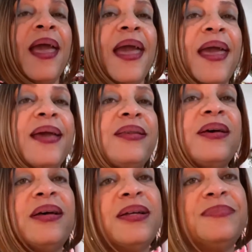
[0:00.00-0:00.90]
And
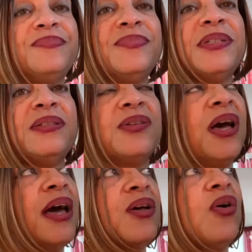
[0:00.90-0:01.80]
uh, it's
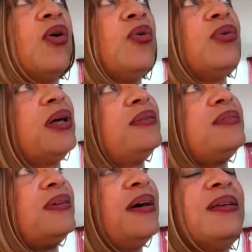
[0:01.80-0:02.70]
kind of cold
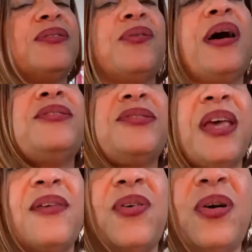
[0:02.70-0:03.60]
outside, so I just
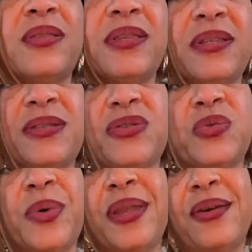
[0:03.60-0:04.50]
have on this
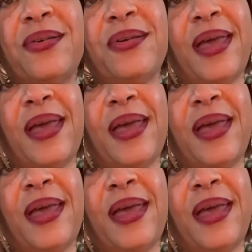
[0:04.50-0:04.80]
sweater.